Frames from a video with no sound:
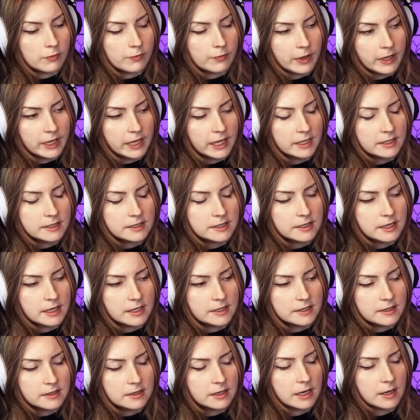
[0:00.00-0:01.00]
I
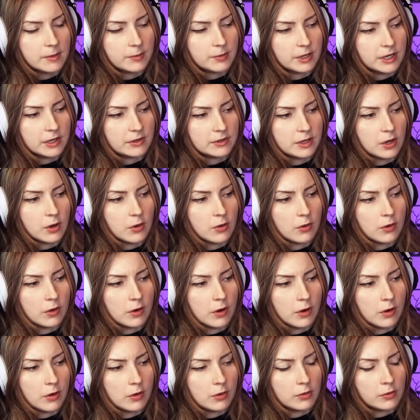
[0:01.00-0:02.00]
still can't pronounce
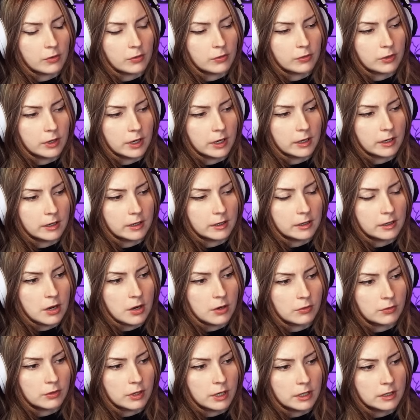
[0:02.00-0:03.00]
Horcrux.
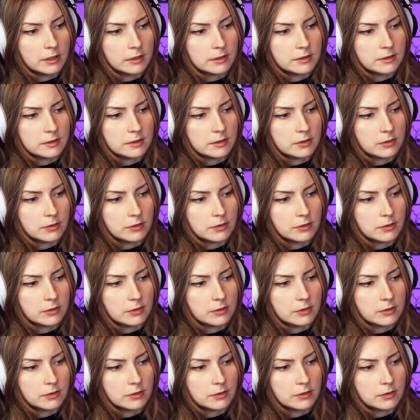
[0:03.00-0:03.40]
Horcrux?